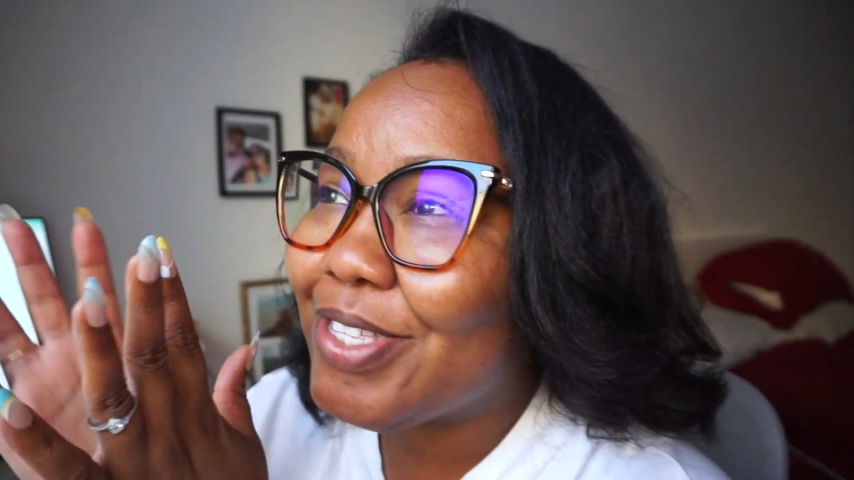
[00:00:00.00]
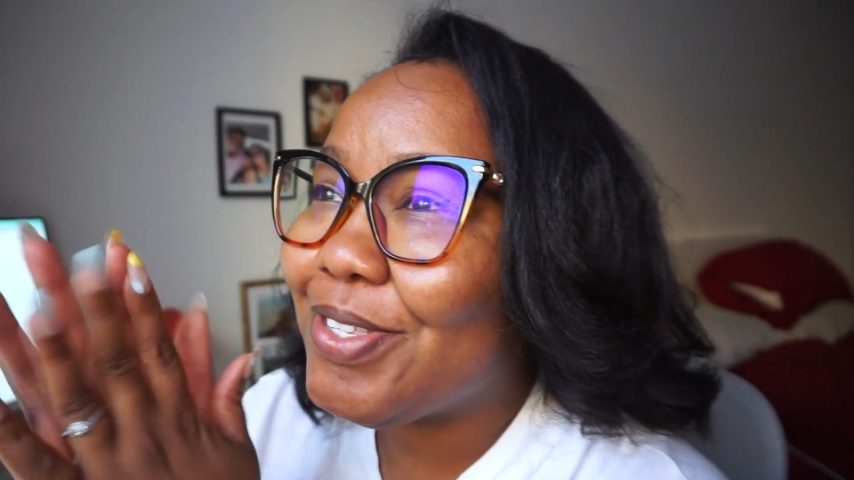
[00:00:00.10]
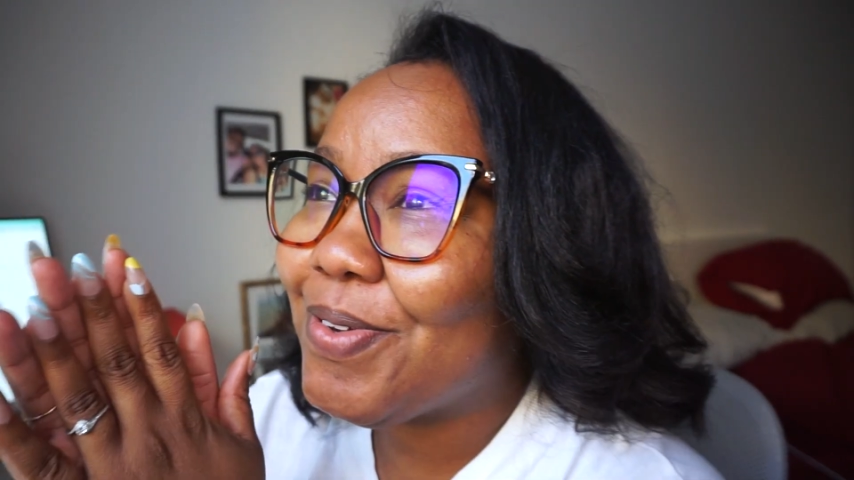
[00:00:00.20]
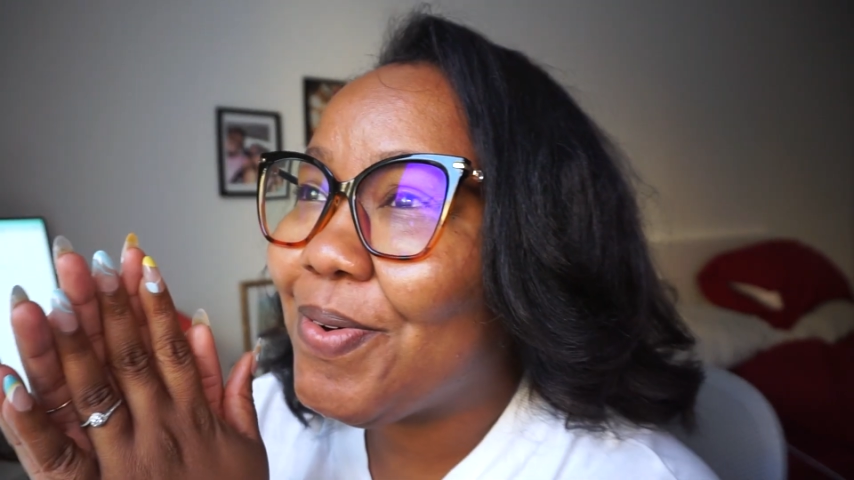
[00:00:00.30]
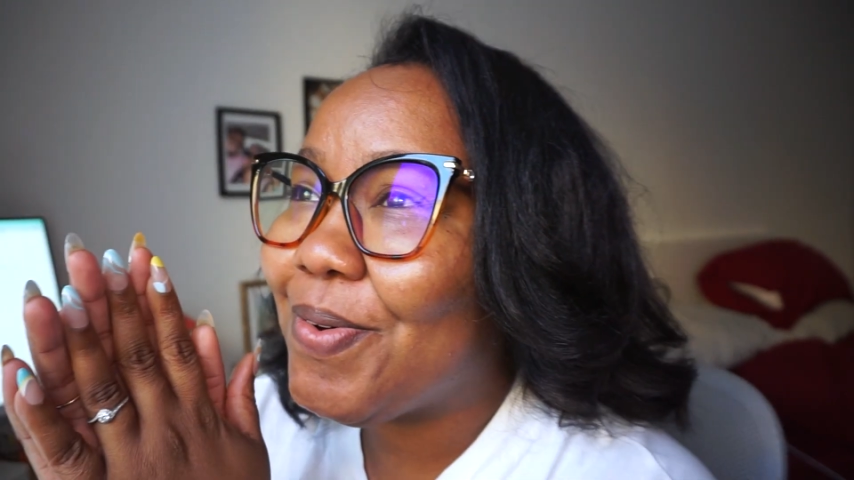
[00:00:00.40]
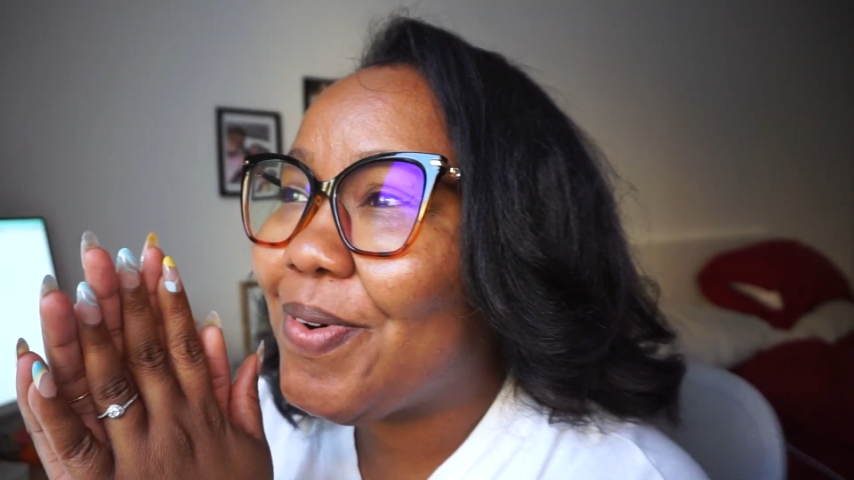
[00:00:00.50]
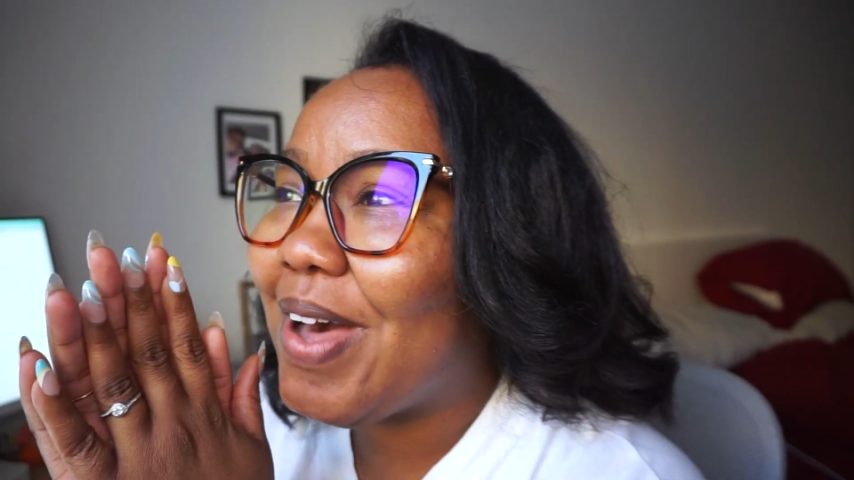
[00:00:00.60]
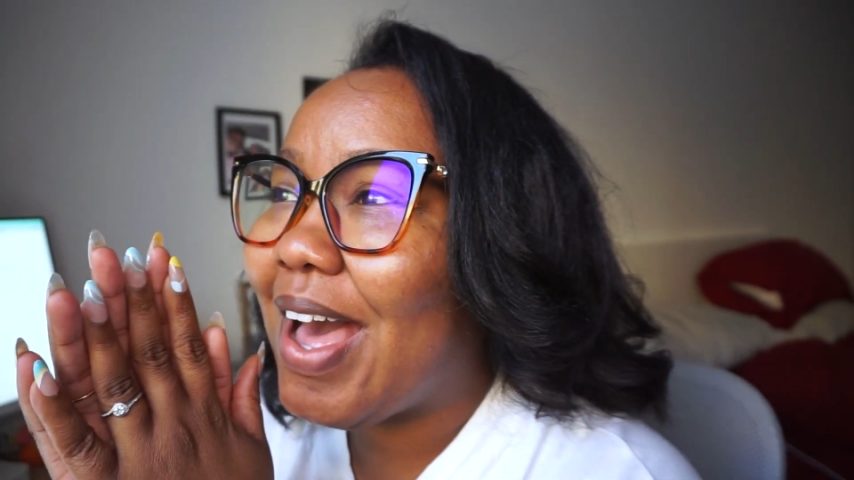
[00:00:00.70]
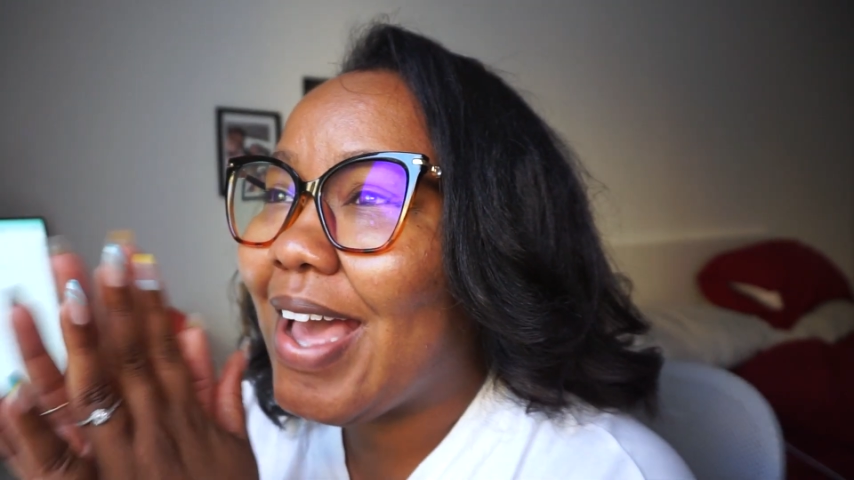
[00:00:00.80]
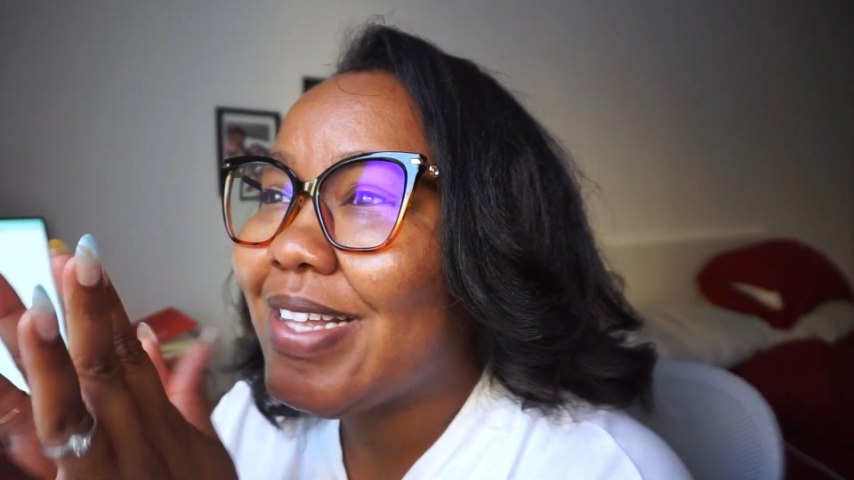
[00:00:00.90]

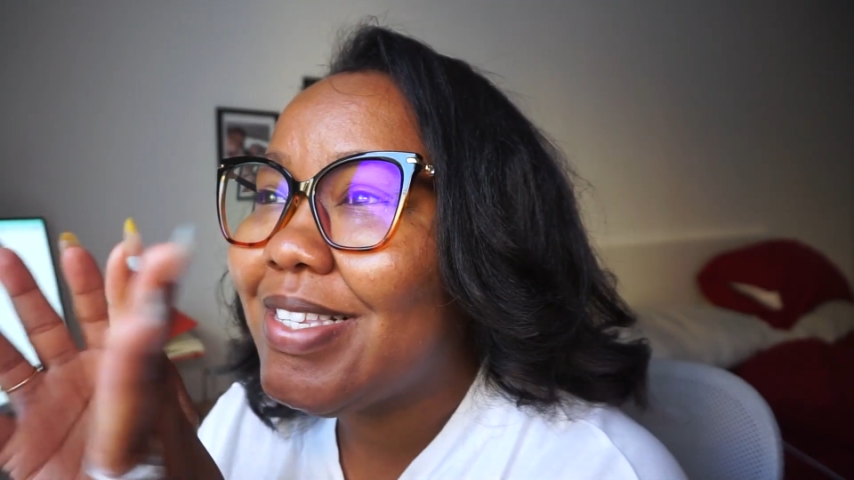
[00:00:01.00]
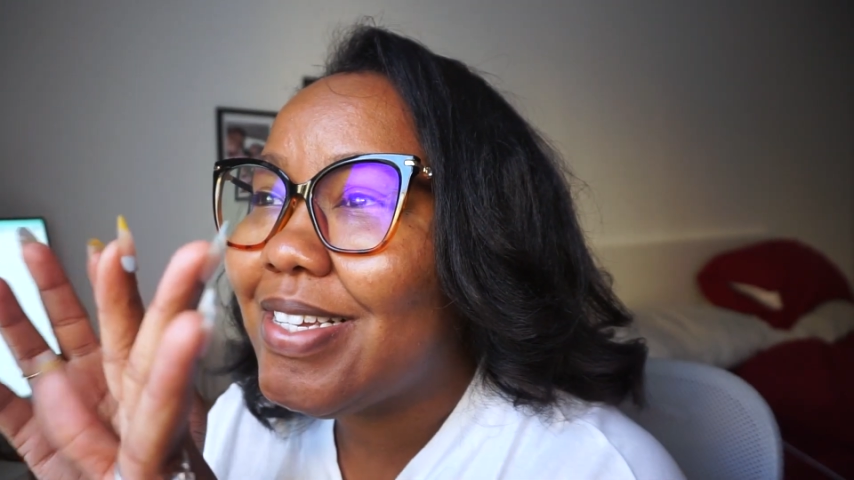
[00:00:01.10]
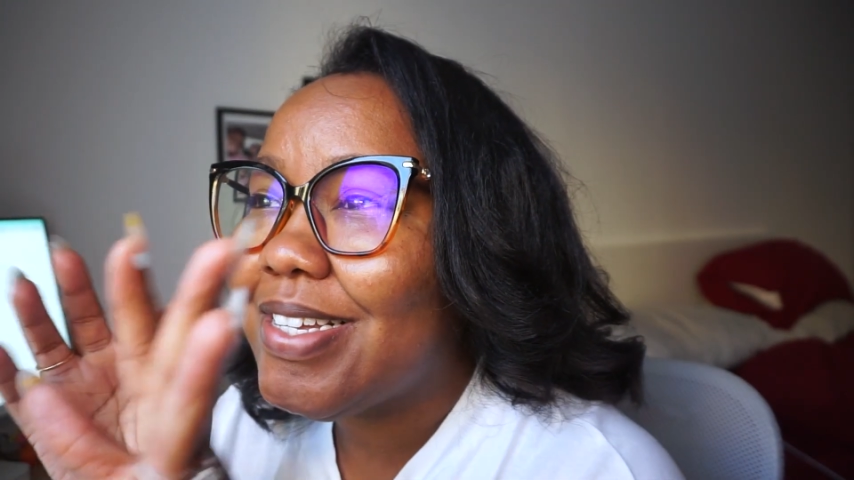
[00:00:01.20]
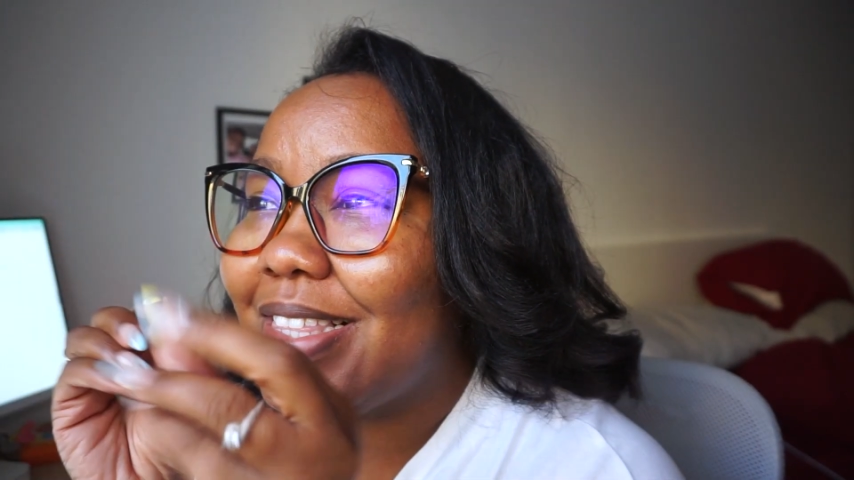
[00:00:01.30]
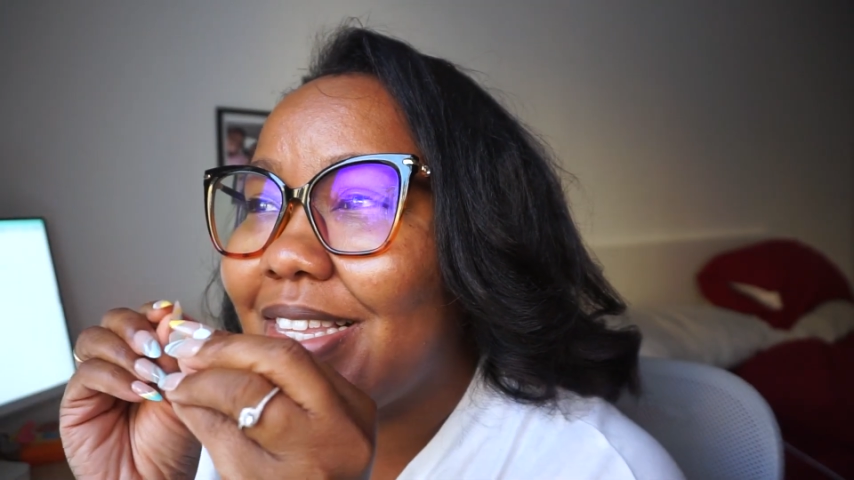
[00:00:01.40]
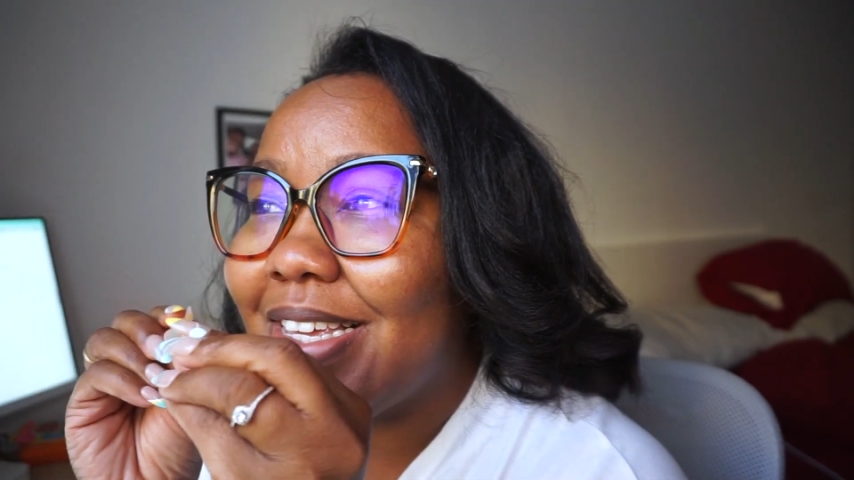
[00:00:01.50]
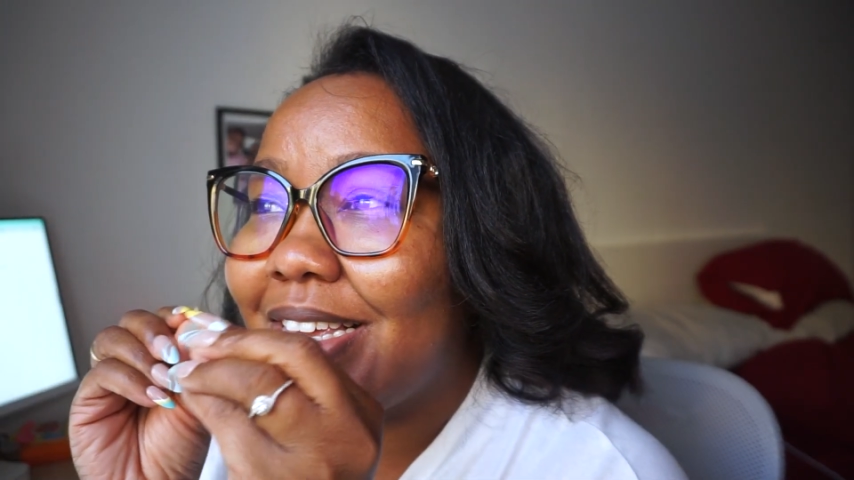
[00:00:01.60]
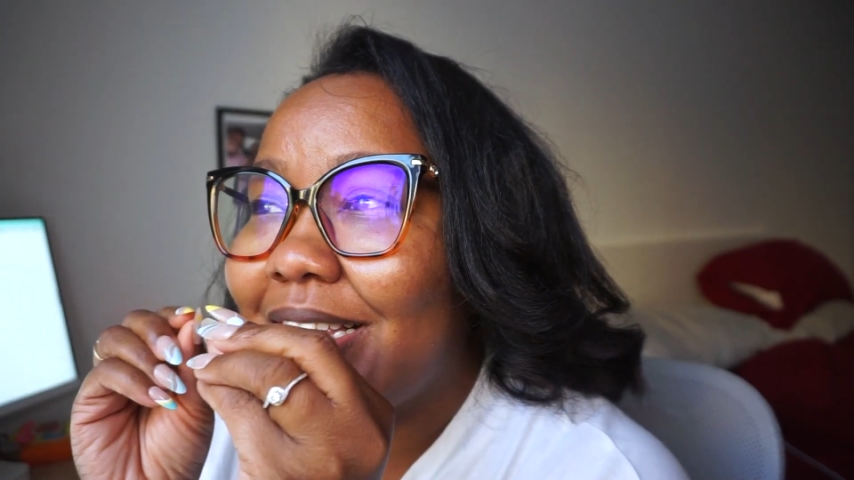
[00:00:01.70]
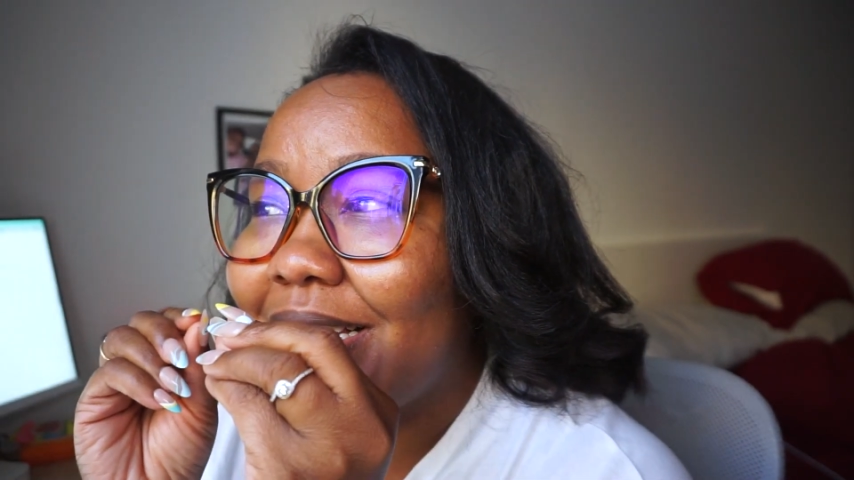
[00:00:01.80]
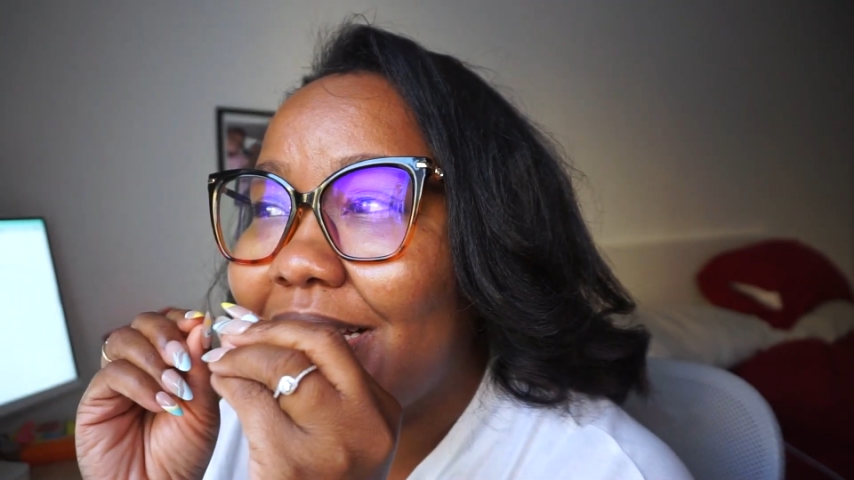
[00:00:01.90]
So I took
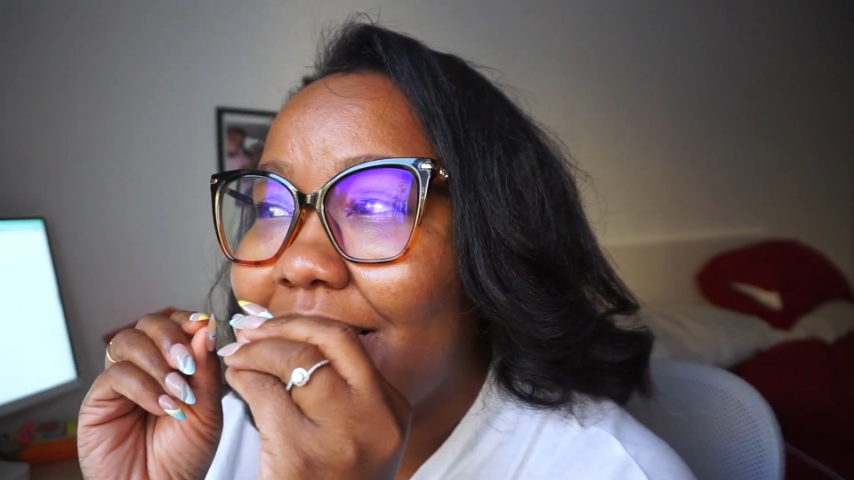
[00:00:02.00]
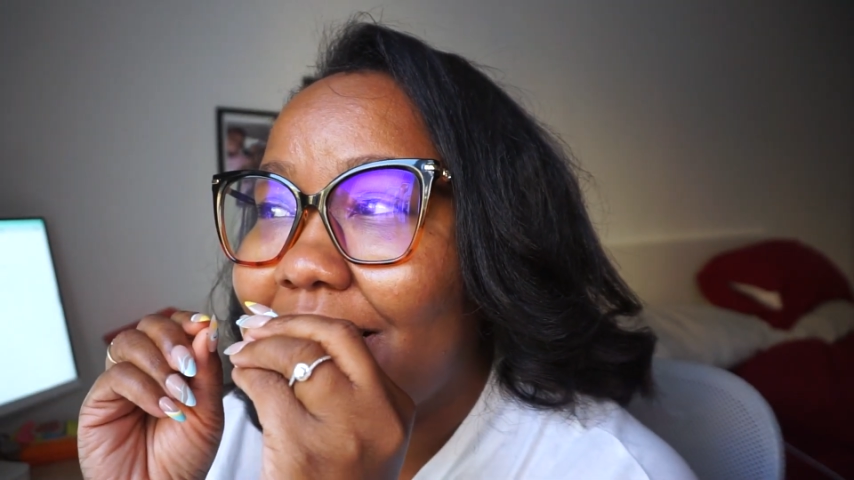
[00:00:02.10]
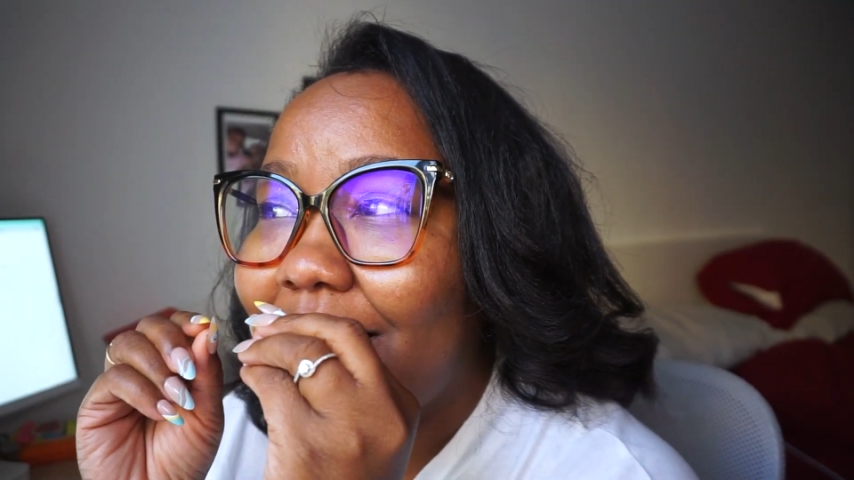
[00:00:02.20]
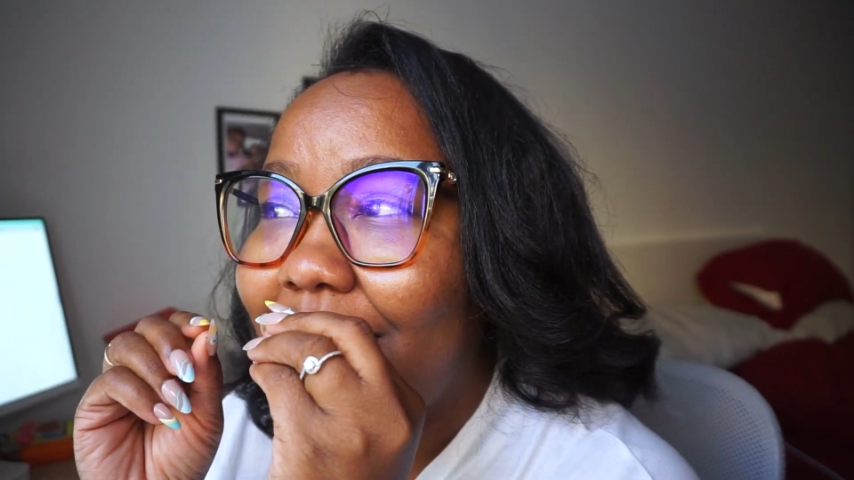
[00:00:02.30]
the